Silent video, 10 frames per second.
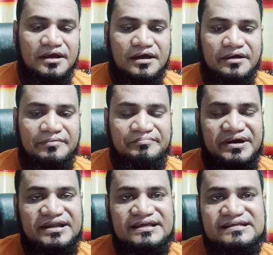
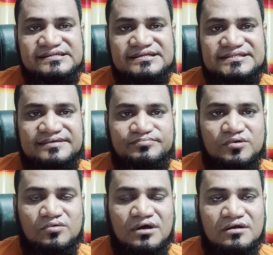Very easy and simple
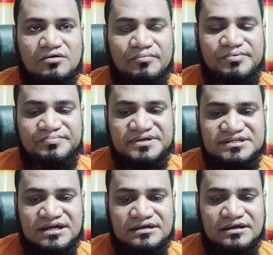work. Copy paste
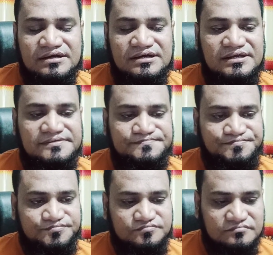data entry.
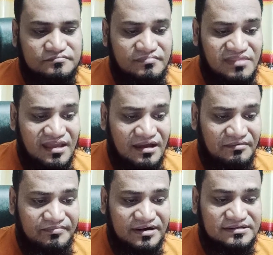Hello
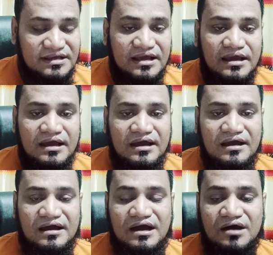friends,
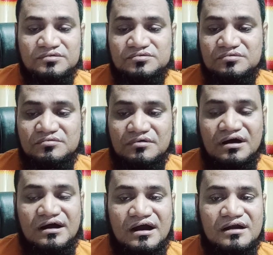how to
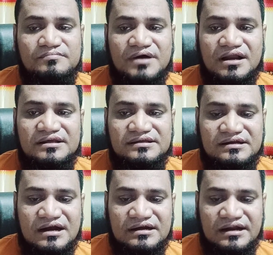earn money the
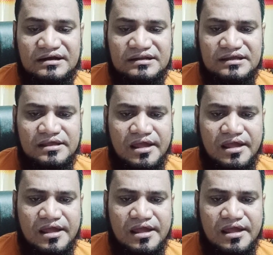data entry.